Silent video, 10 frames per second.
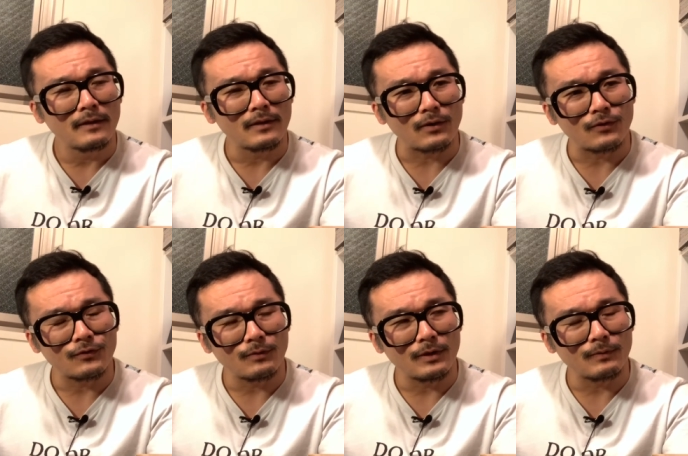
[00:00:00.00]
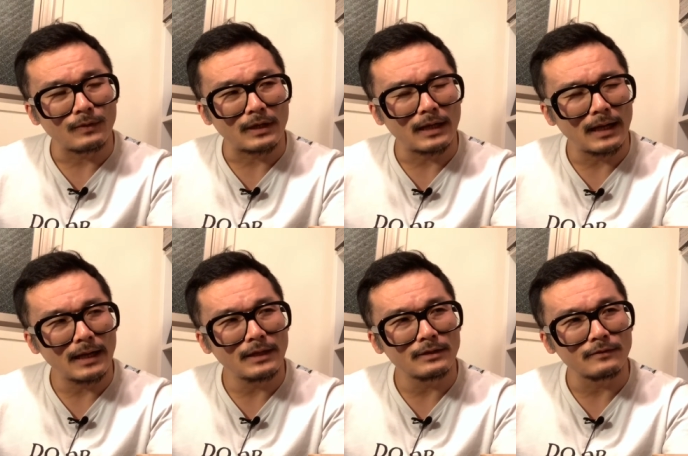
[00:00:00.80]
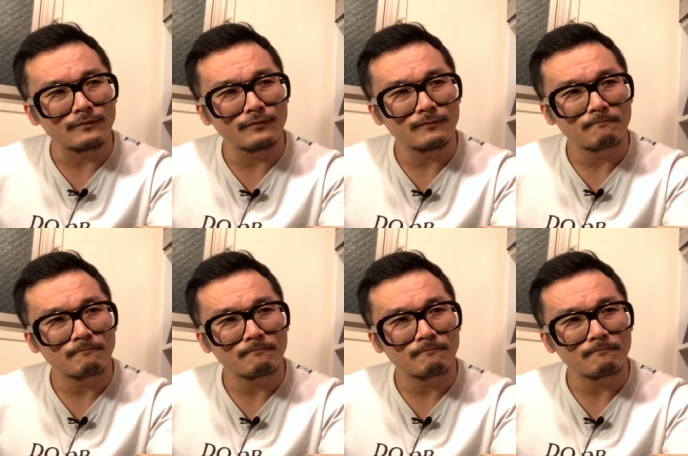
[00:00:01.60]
There is a, a, a kind of,